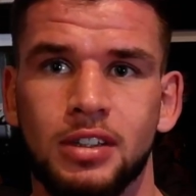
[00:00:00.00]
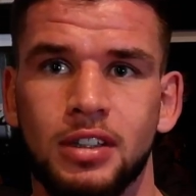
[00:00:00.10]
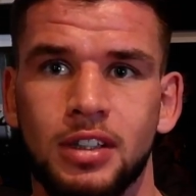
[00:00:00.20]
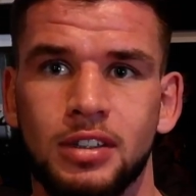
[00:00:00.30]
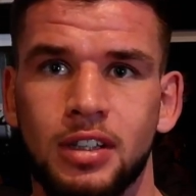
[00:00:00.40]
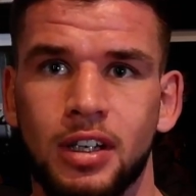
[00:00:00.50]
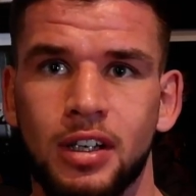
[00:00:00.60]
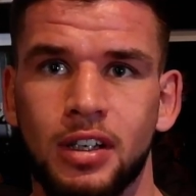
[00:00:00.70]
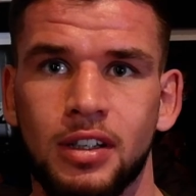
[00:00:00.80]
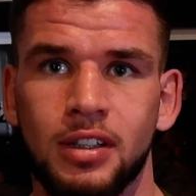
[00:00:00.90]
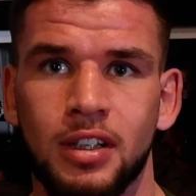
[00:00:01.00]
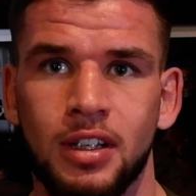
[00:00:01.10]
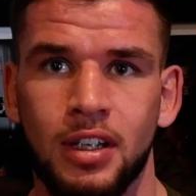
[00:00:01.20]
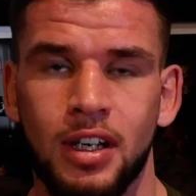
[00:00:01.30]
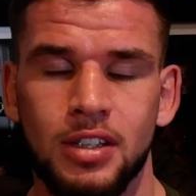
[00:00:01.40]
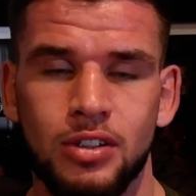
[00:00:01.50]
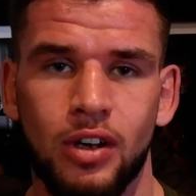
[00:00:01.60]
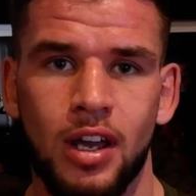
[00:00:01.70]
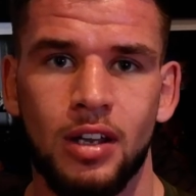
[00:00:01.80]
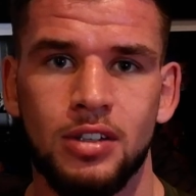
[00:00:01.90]
It's
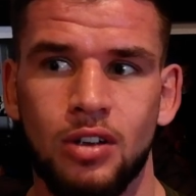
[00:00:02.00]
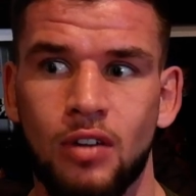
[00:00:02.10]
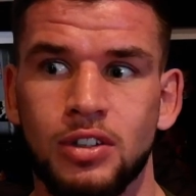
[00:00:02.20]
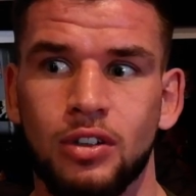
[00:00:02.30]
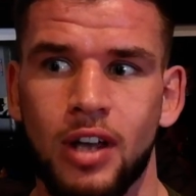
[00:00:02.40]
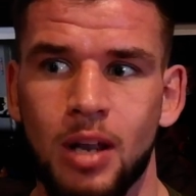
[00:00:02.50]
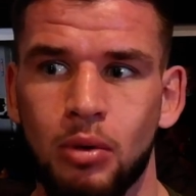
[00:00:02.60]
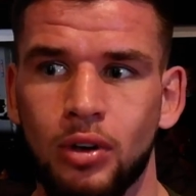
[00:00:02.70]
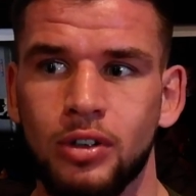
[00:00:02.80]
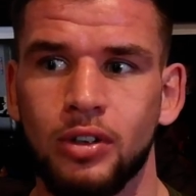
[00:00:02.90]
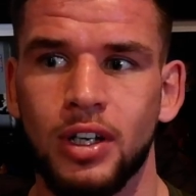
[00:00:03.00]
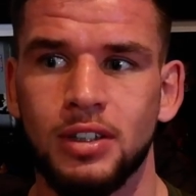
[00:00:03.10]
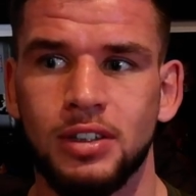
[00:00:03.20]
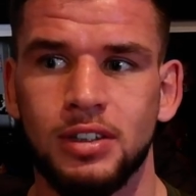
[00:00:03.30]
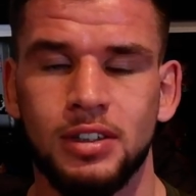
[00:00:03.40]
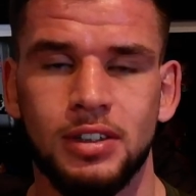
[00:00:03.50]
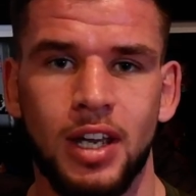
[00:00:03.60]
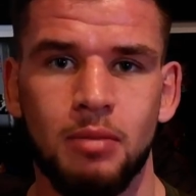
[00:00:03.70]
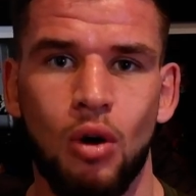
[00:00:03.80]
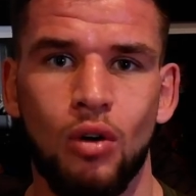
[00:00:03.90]
obviously gonna help all the young kids stay
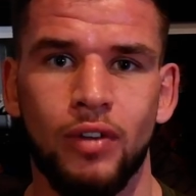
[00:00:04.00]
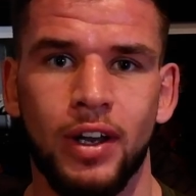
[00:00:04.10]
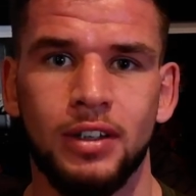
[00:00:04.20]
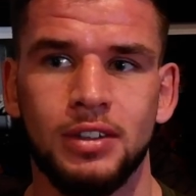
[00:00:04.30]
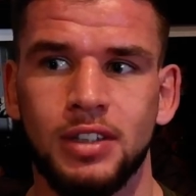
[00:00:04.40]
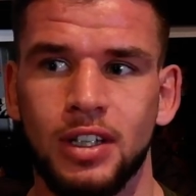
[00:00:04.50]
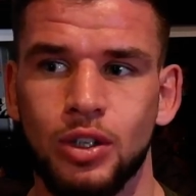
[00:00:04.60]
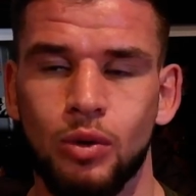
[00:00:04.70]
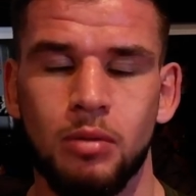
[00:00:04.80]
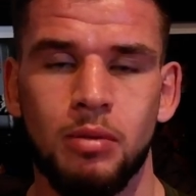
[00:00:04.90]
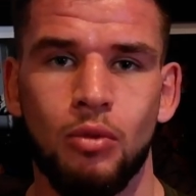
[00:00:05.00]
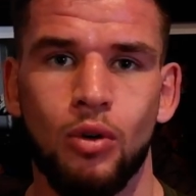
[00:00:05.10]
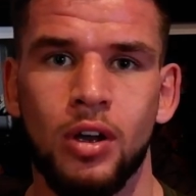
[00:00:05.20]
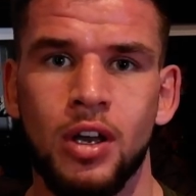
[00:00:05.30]
motivated and stick to it a bit more,